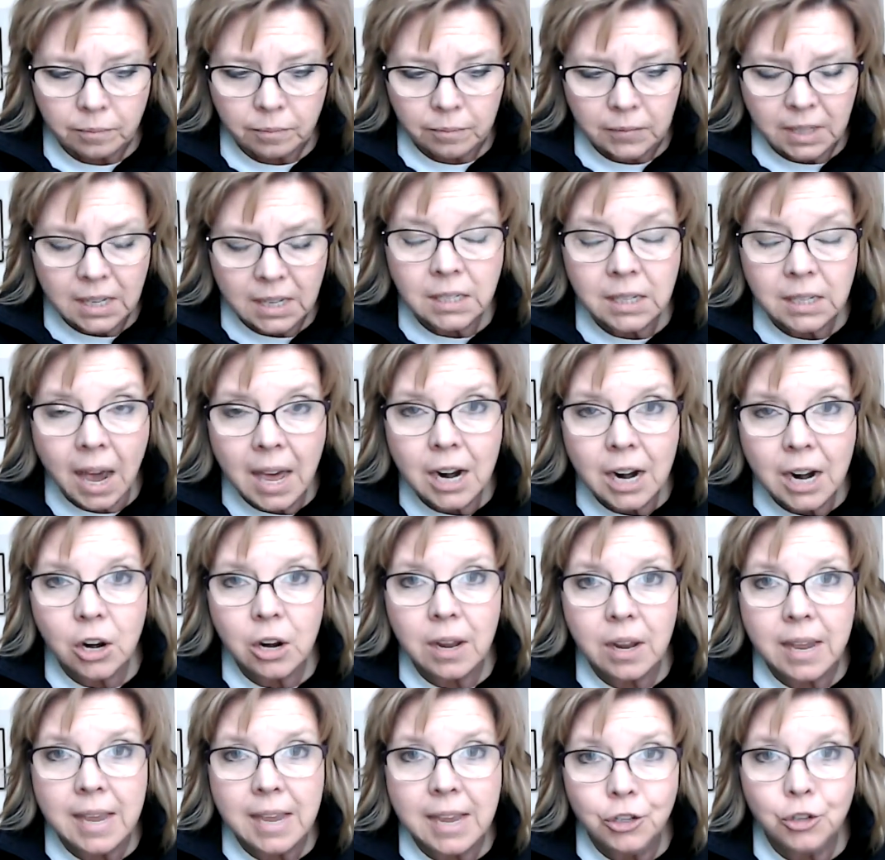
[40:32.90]
It's kind of
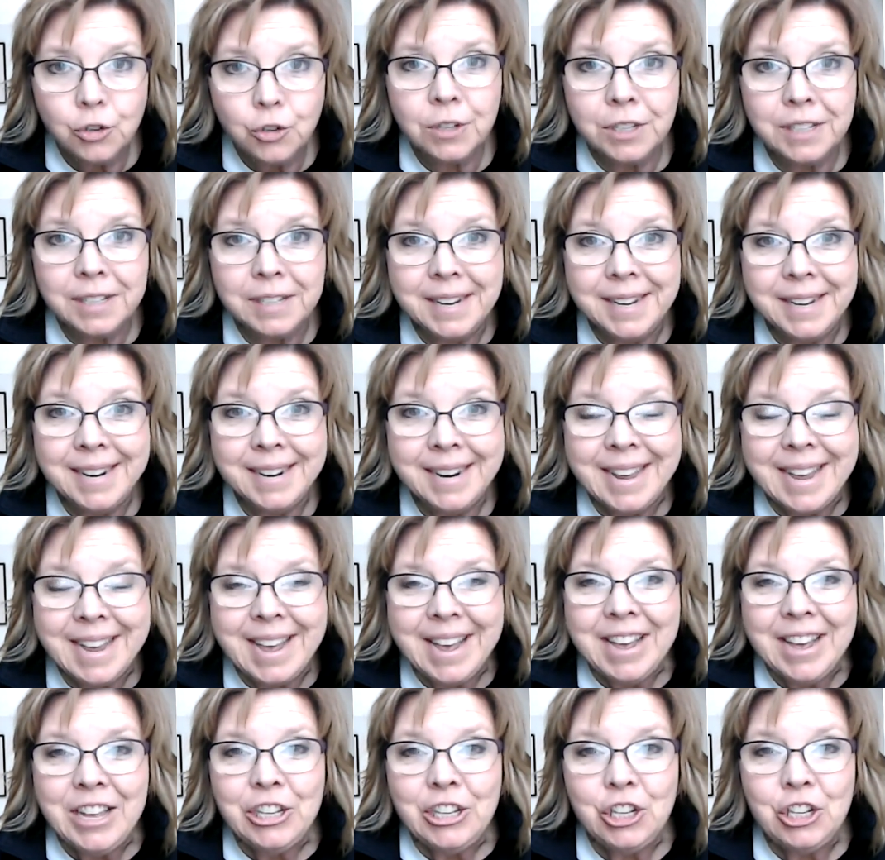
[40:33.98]
interesting
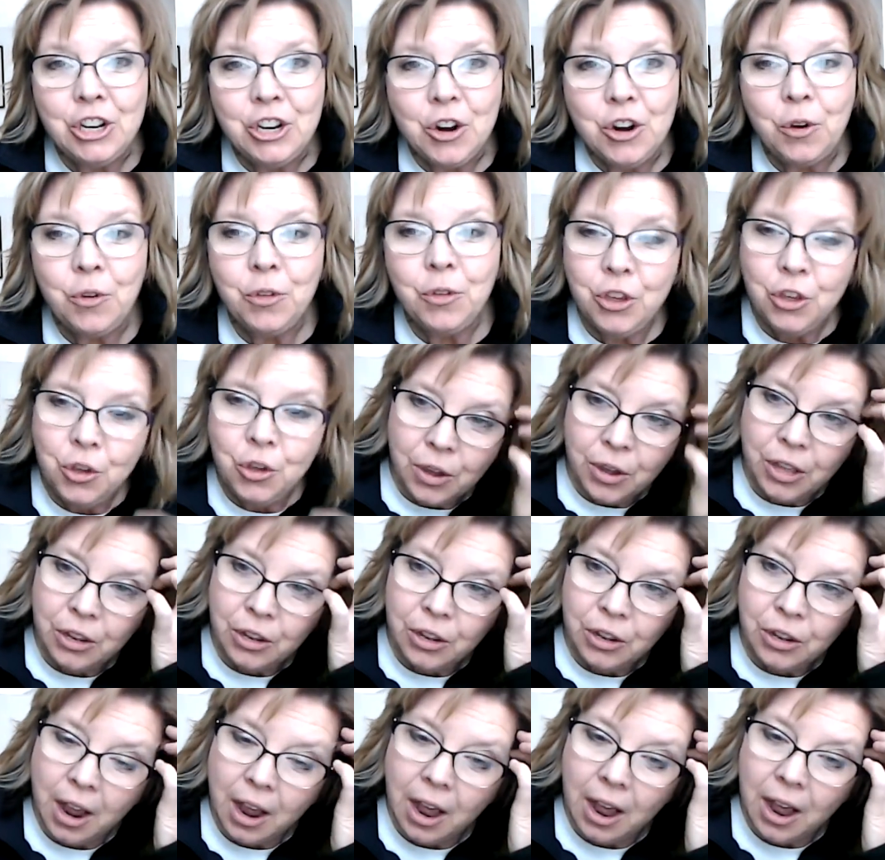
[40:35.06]
to know that you can
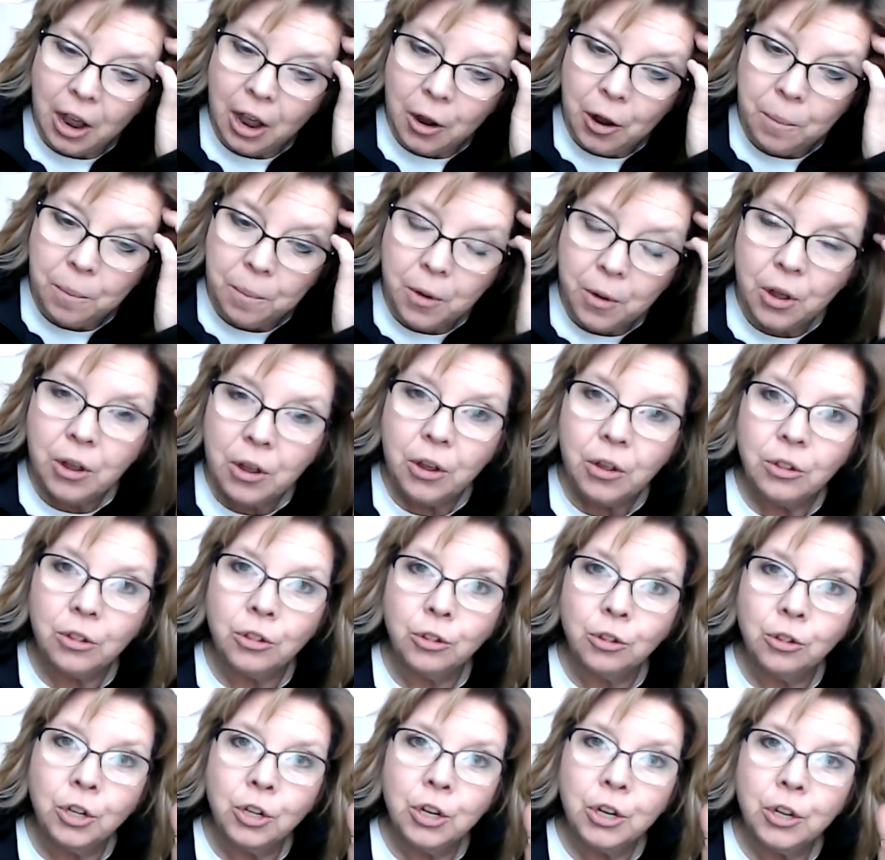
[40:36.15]

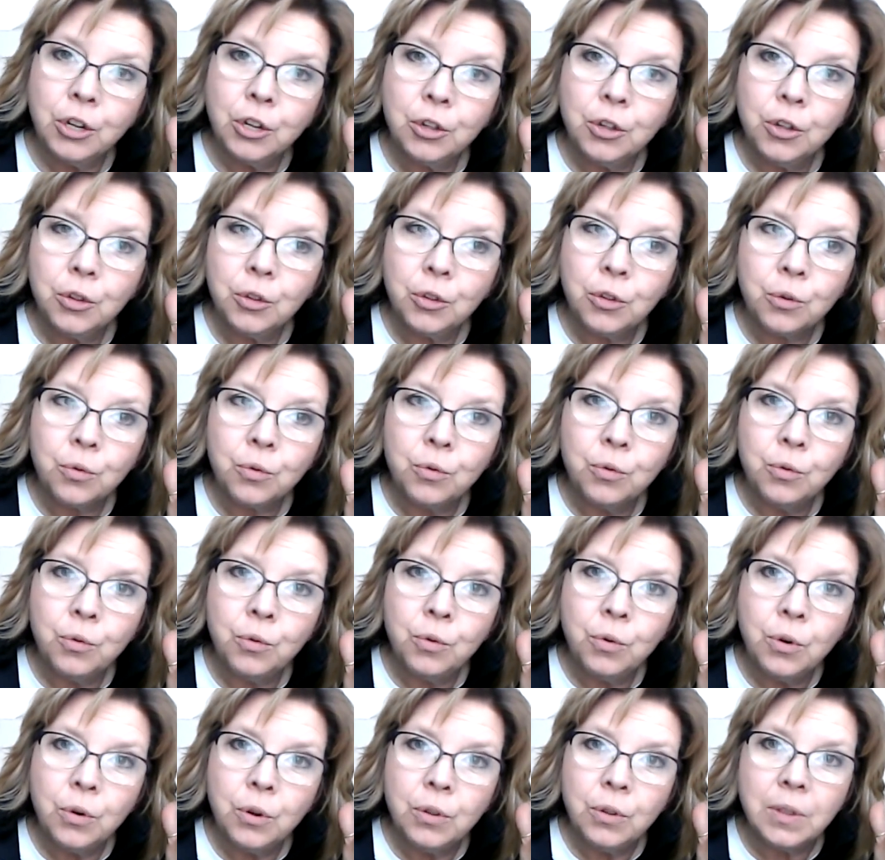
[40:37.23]
look through
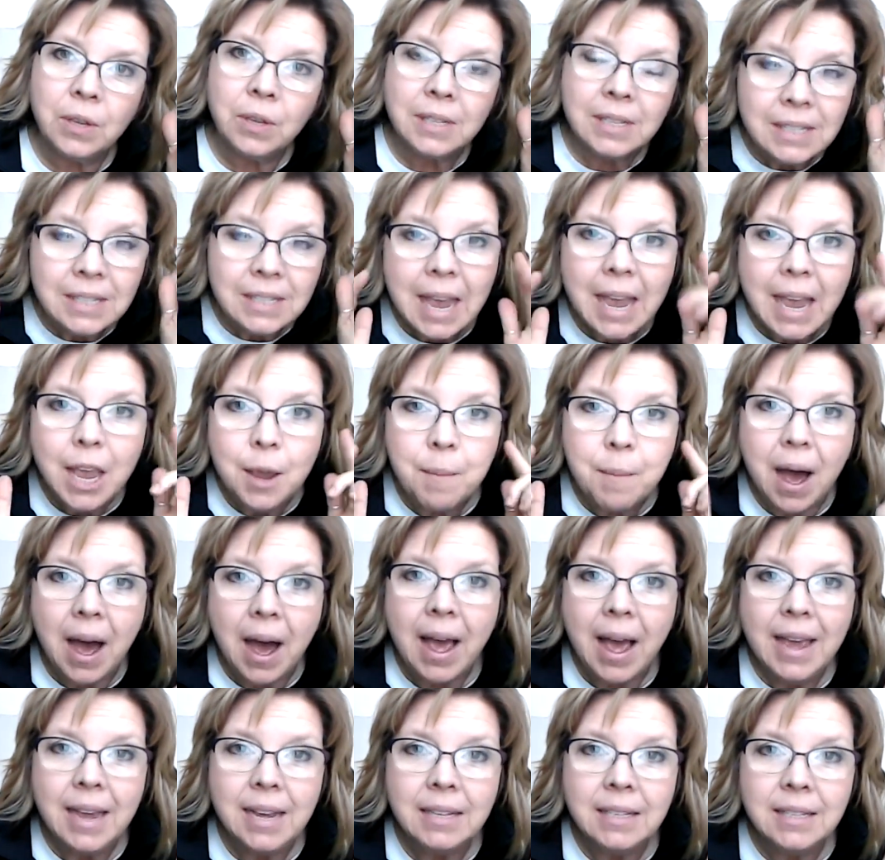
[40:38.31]
the same
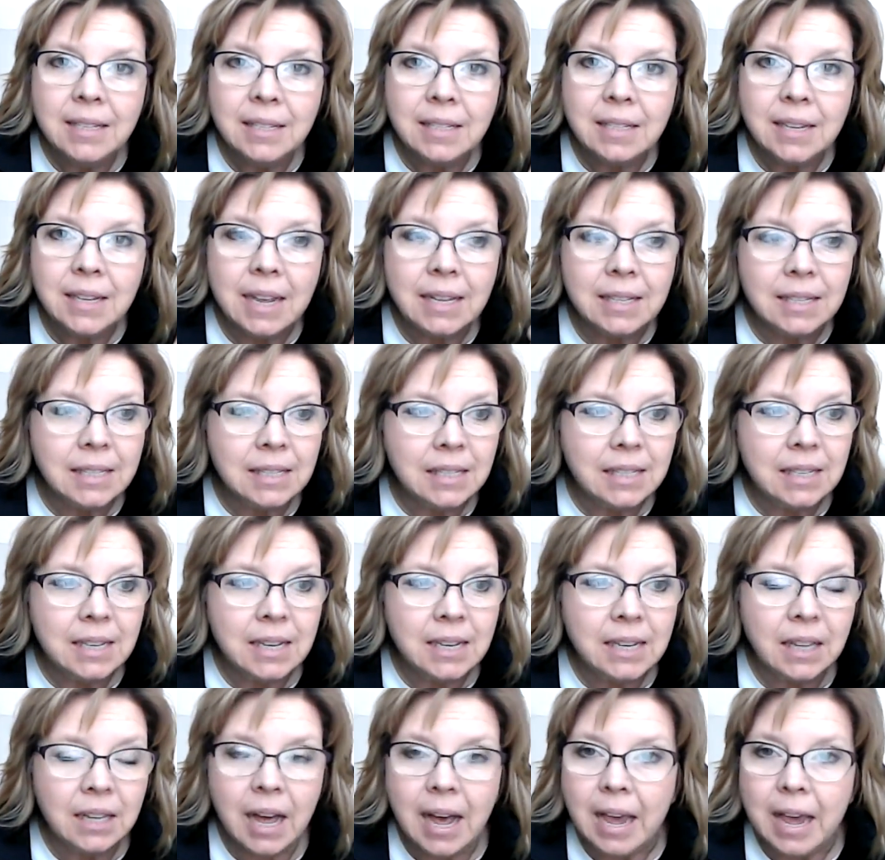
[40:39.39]
eyes and see
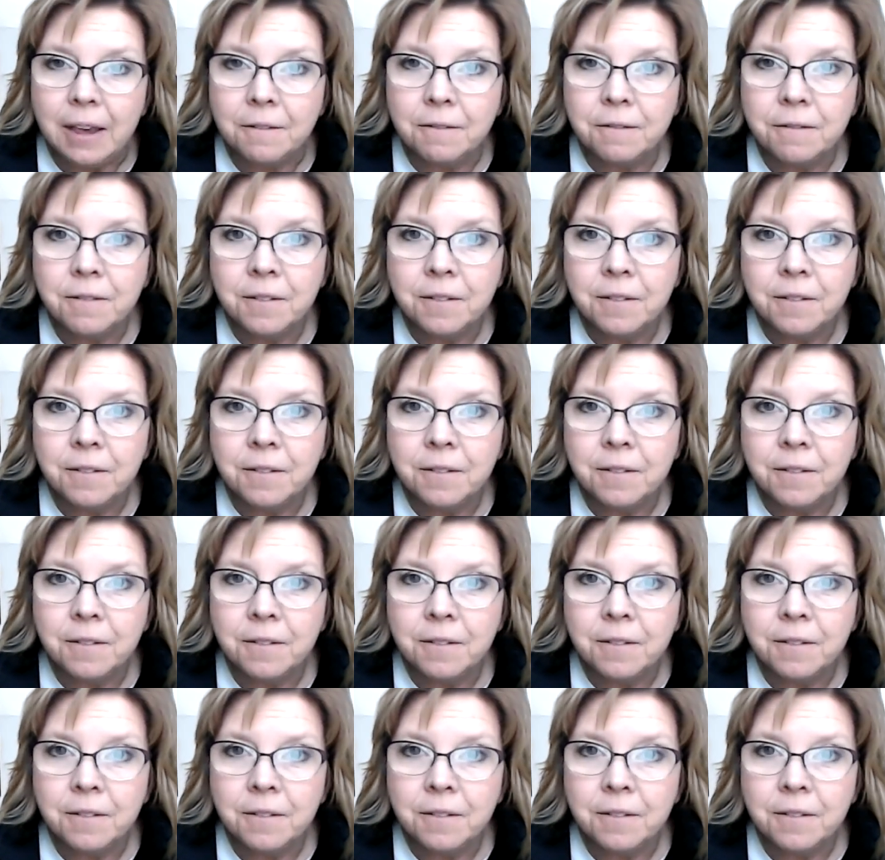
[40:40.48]
life